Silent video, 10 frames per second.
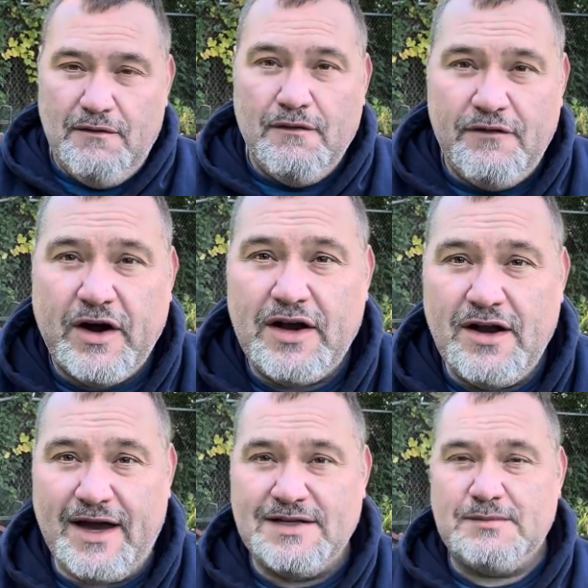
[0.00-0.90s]
very
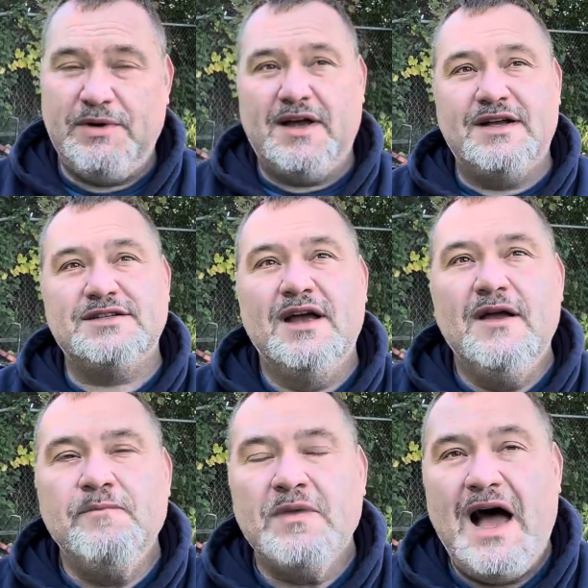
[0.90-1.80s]
nice because
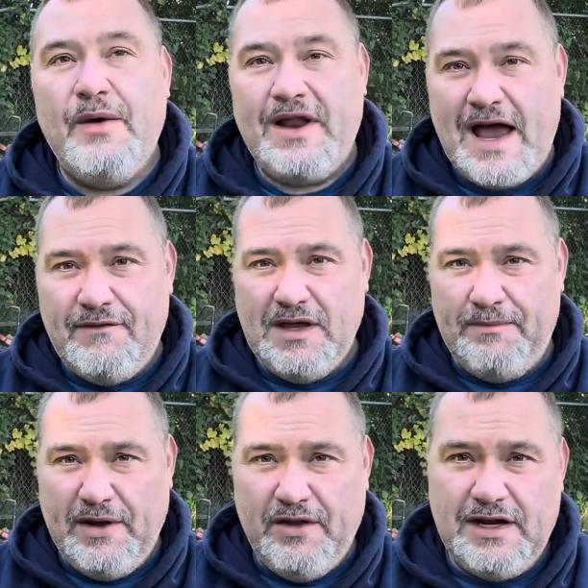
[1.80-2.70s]
I would have the
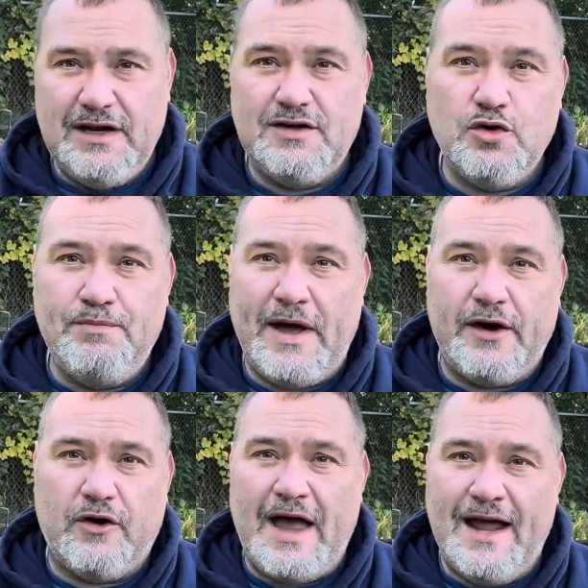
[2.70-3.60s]
ability to do
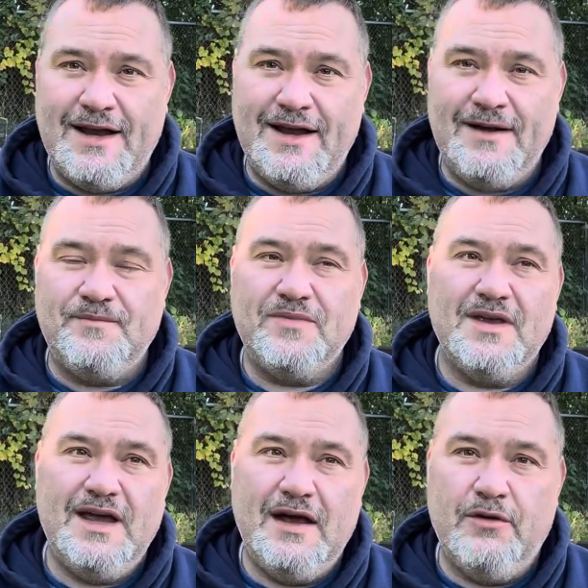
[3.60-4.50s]
better editing.
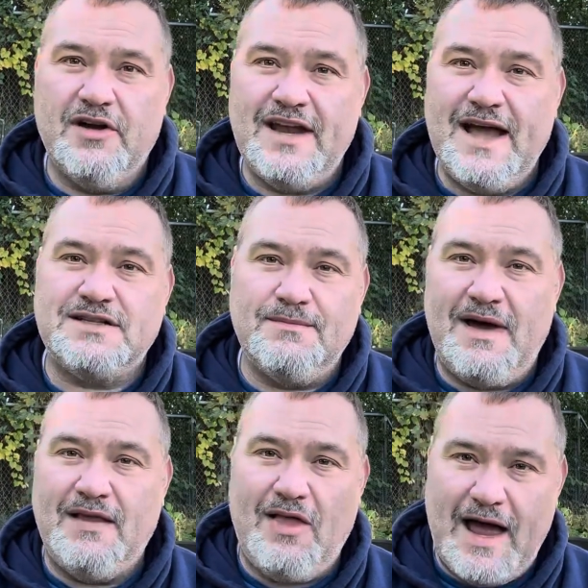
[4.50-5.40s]
It will connect to
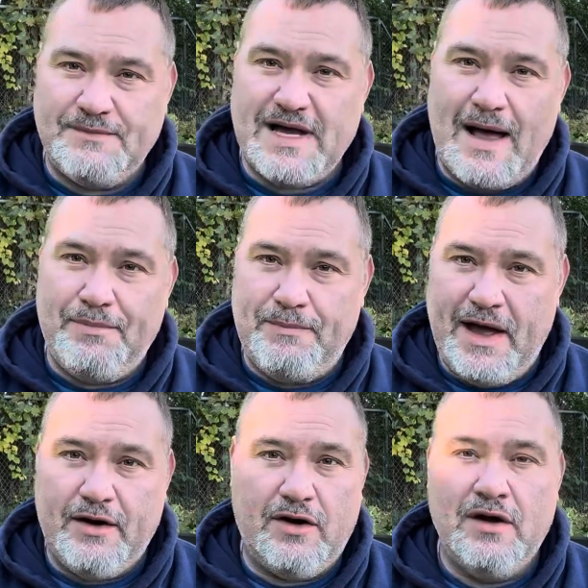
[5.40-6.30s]
my laptop
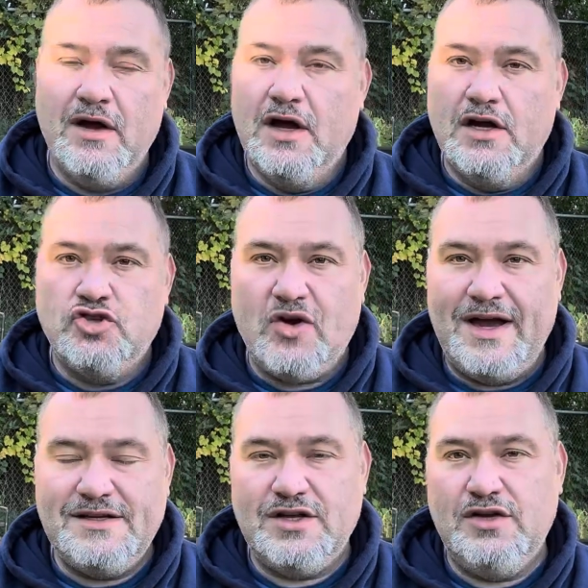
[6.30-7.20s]
better.
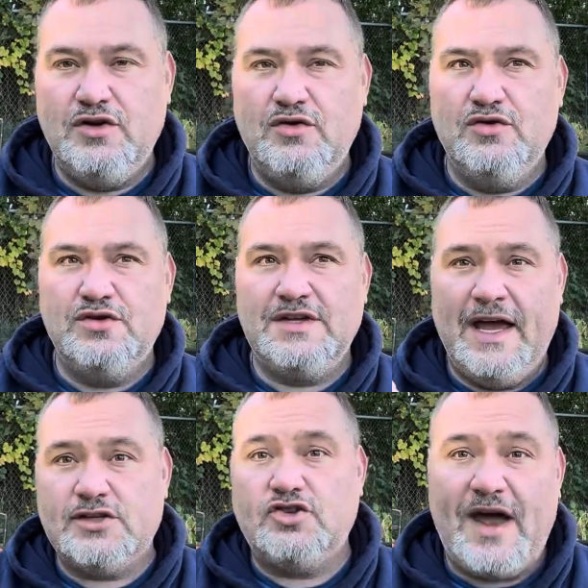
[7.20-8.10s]
Trying to
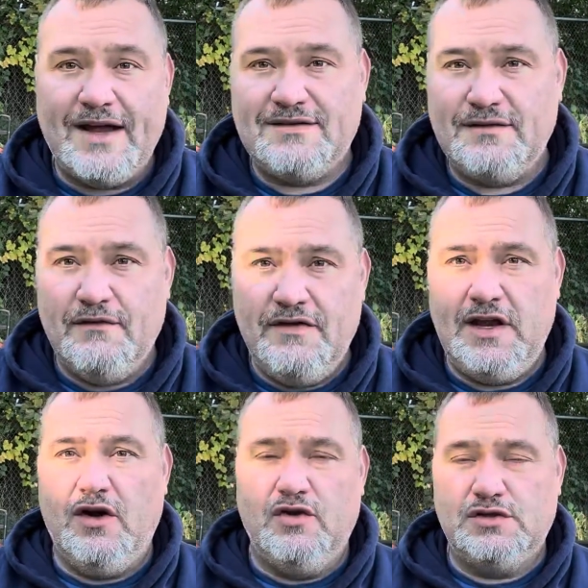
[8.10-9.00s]
extract
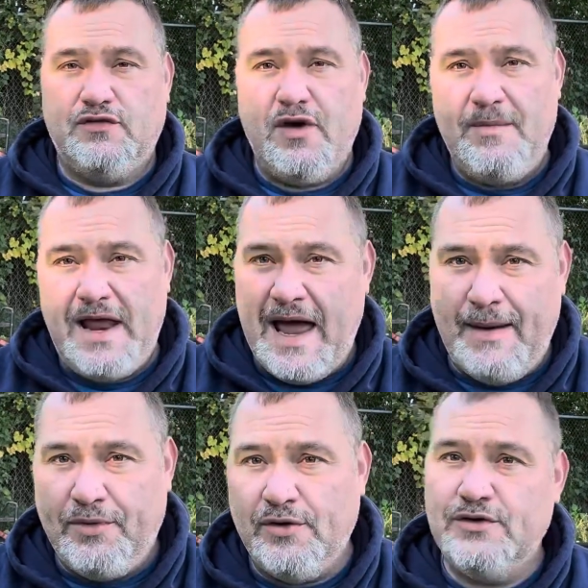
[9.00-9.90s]
videos from an
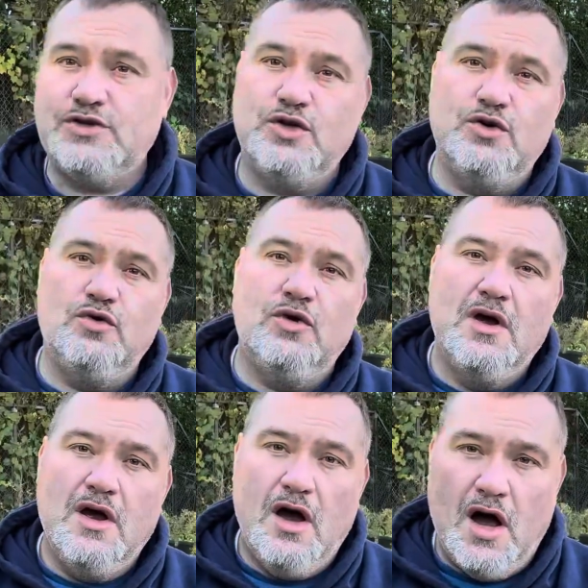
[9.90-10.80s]
Apple to
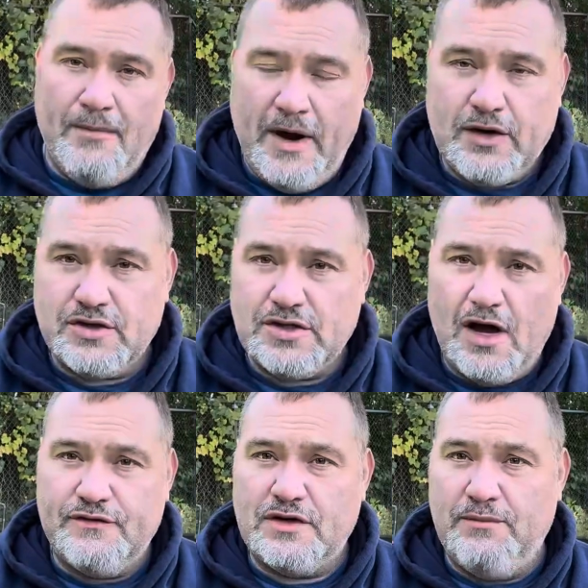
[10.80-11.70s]
a
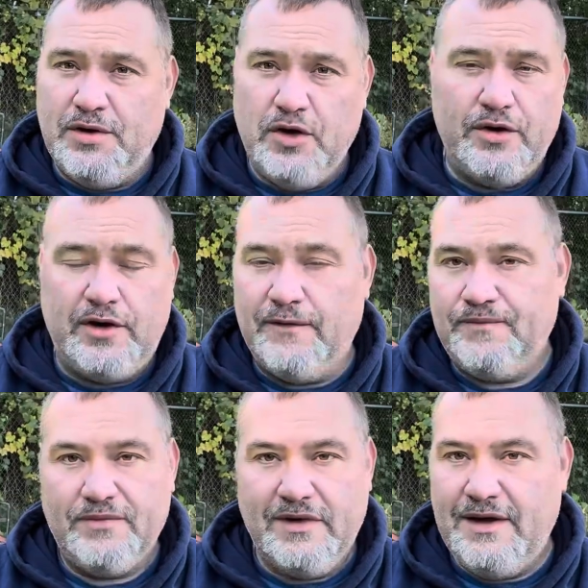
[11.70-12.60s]
Microsoft computer,
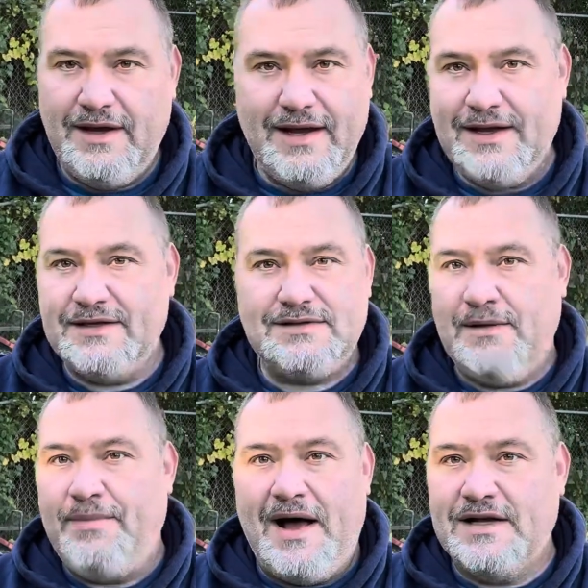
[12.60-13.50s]
it is
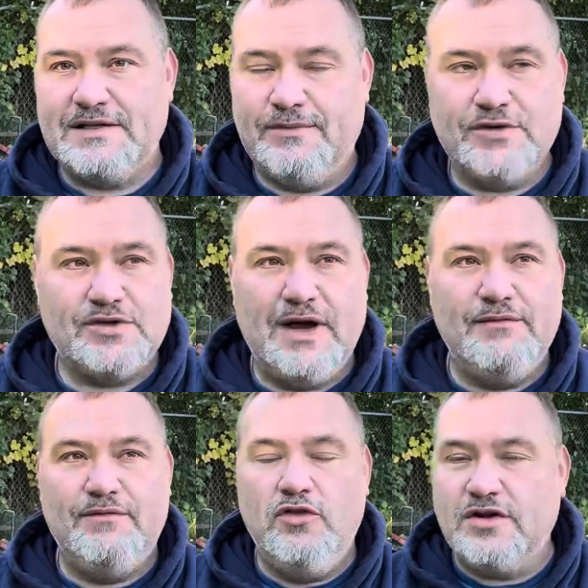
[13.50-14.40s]
impossible. So I
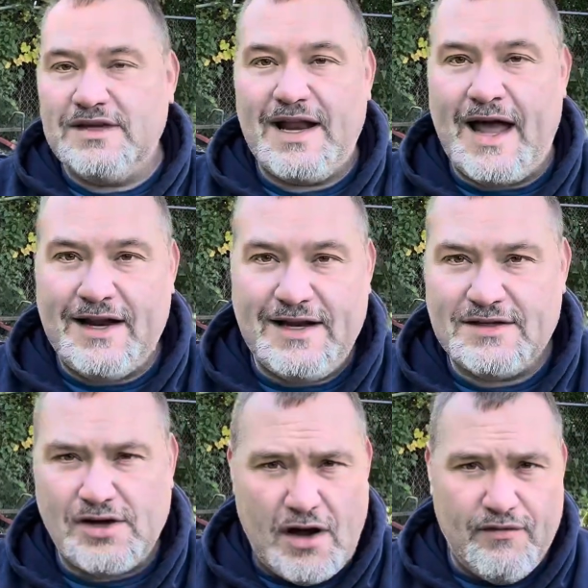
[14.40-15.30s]
looked at editing
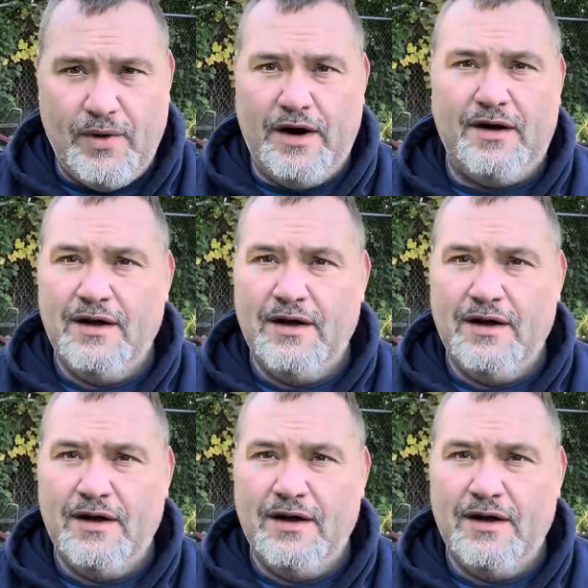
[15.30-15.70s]
software.